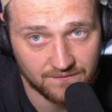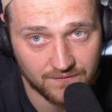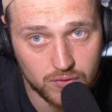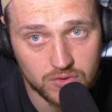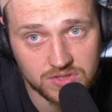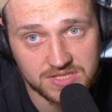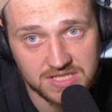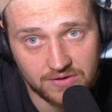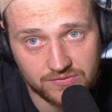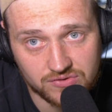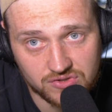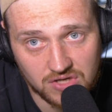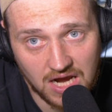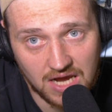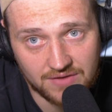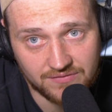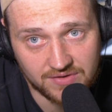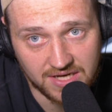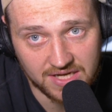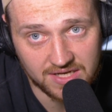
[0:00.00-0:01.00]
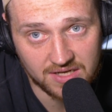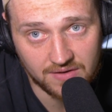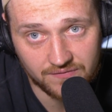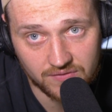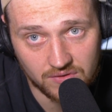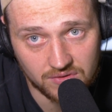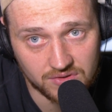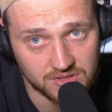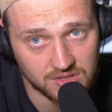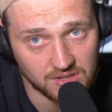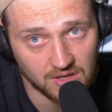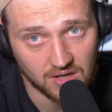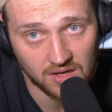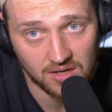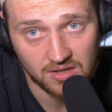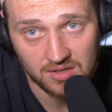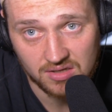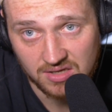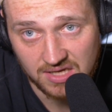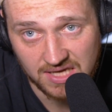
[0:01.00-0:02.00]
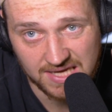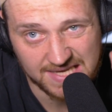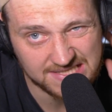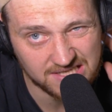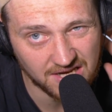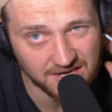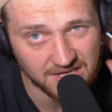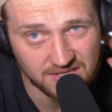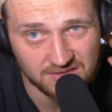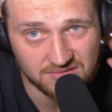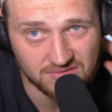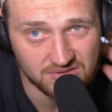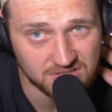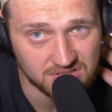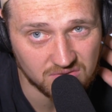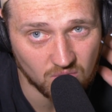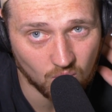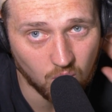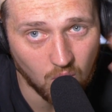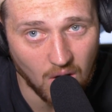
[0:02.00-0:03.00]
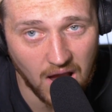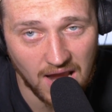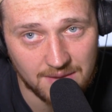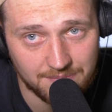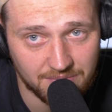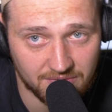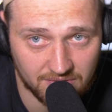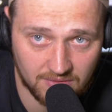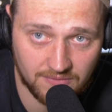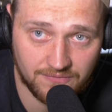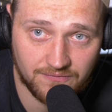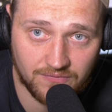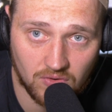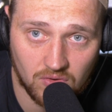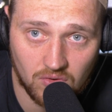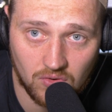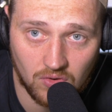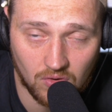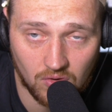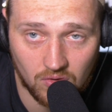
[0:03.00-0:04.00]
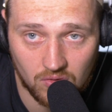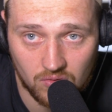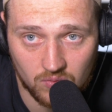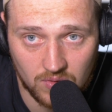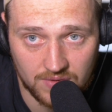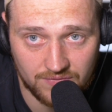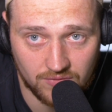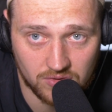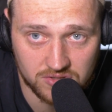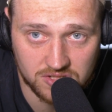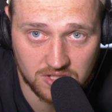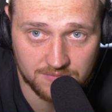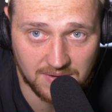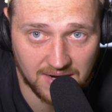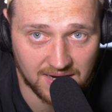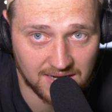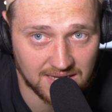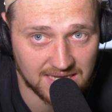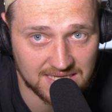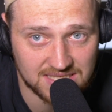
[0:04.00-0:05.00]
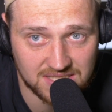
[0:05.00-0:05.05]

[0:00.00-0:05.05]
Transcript: full self-driving in the future is going to just wipe the floor with Autopilot.